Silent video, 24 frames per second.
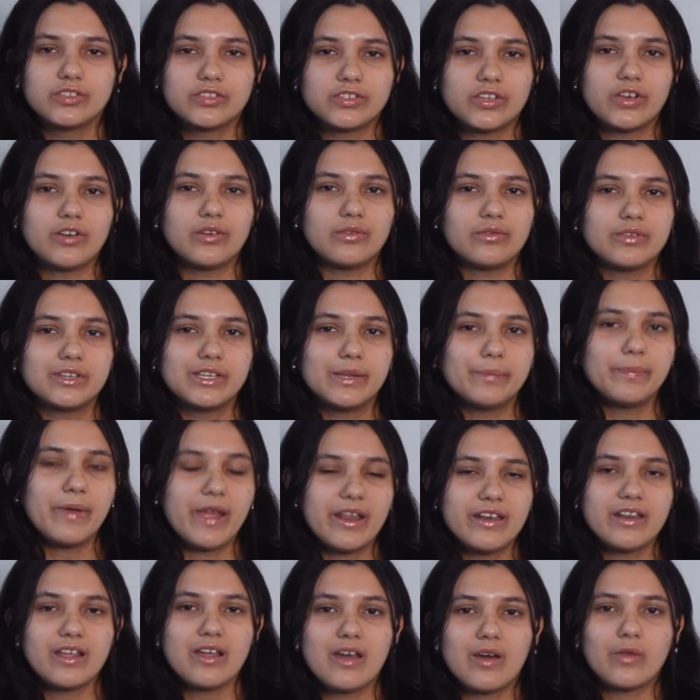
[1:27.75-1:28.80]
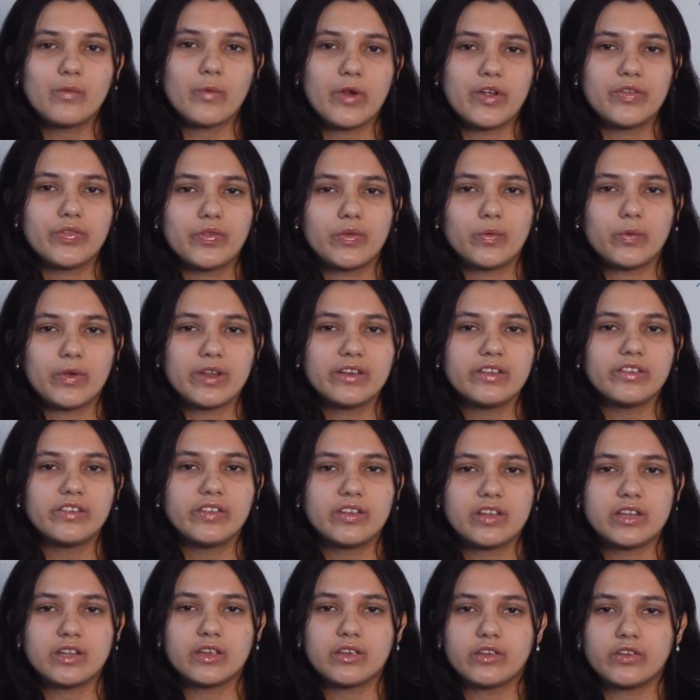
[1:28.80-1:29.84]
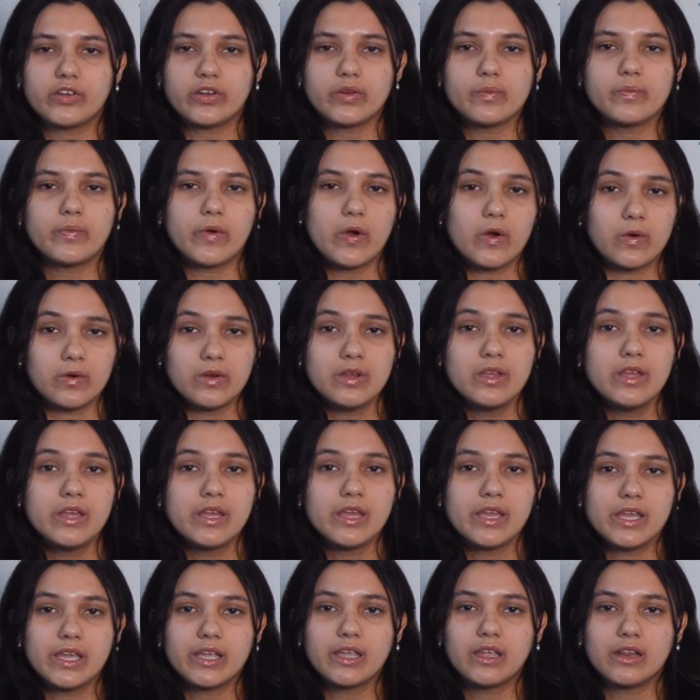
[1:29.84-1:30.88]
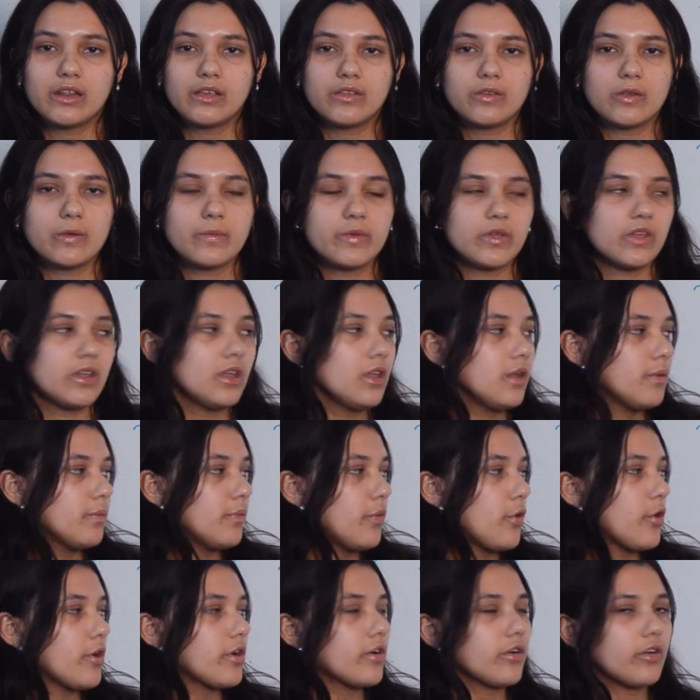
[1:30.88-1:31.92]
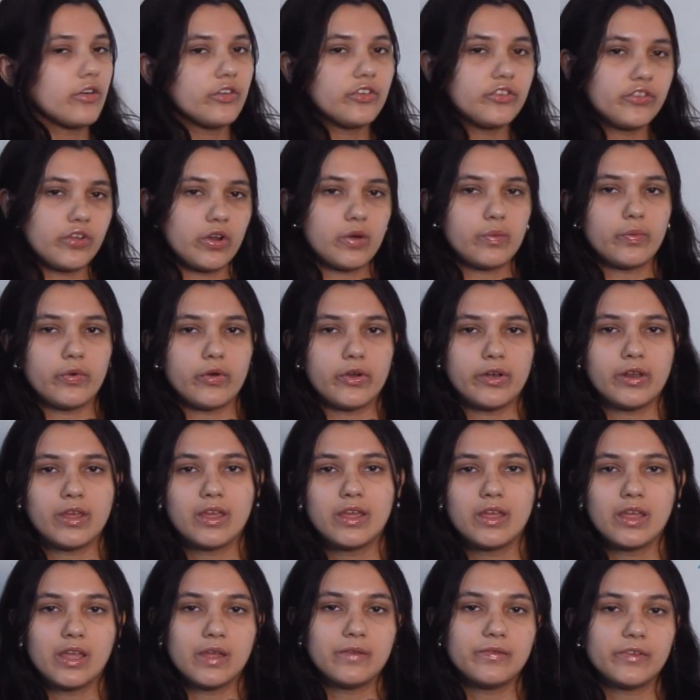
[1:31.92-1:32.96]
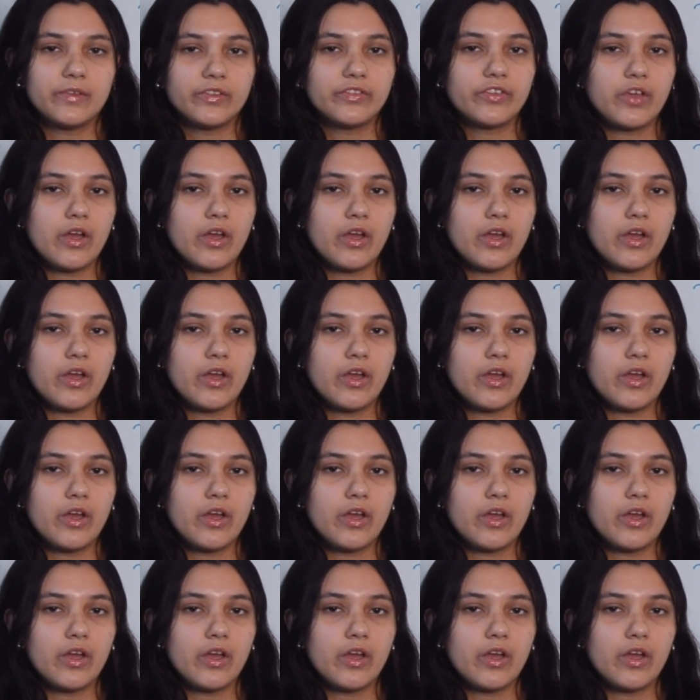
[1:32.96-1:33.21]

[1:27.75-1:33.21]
So, depending on where the wind is hitting your boat, it could either be port or starboard. If it's